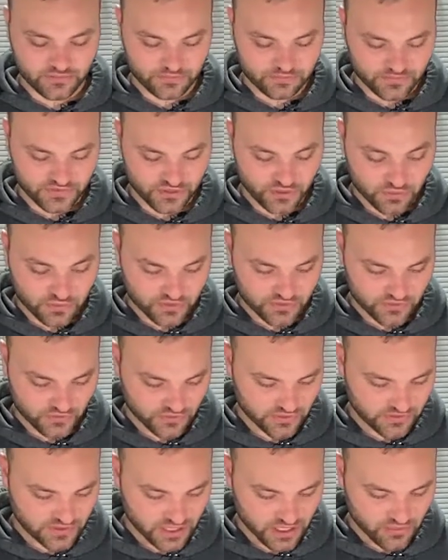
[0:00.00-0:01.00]

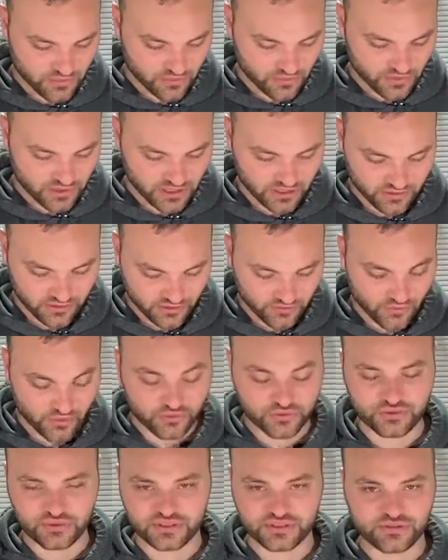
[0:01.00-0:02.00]
superstore at that point, or
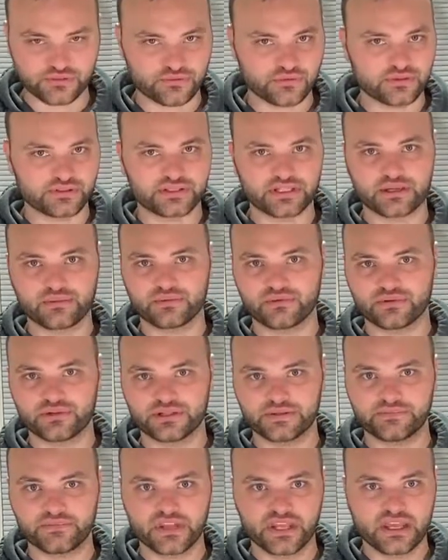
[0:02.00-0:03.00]
grocery store at that
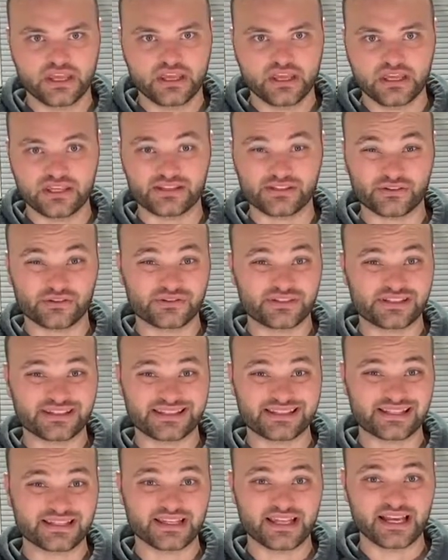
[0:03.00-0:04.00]
point. It starts at
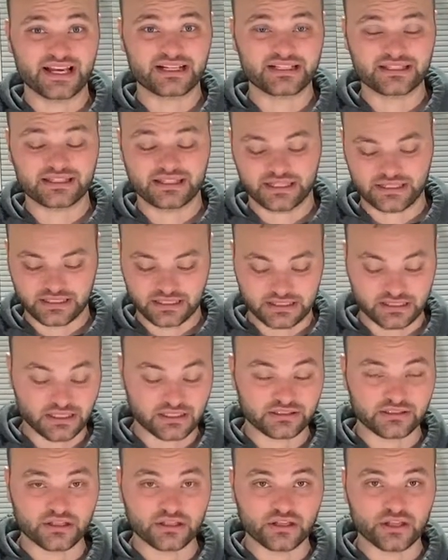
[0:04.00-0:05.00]
select. That's at
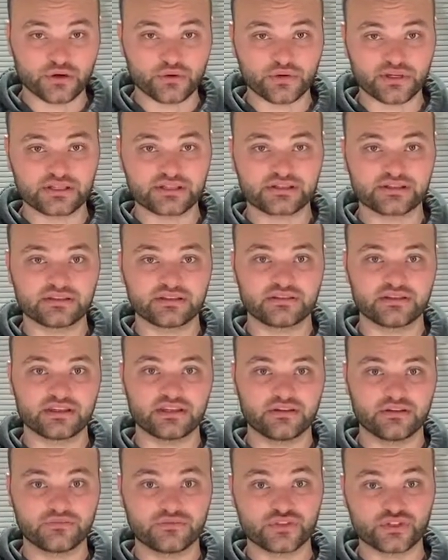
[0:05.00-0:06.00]
like the lowest. Then
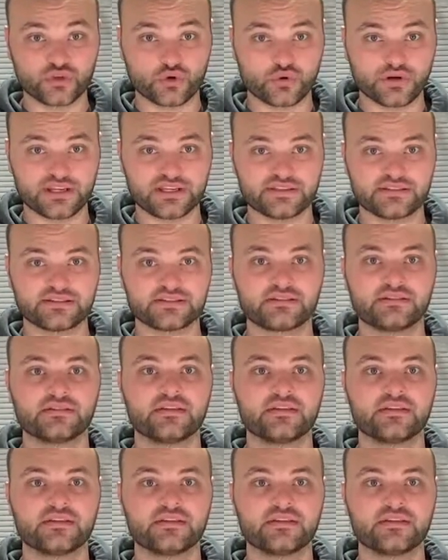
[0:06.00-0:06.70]
you have choice,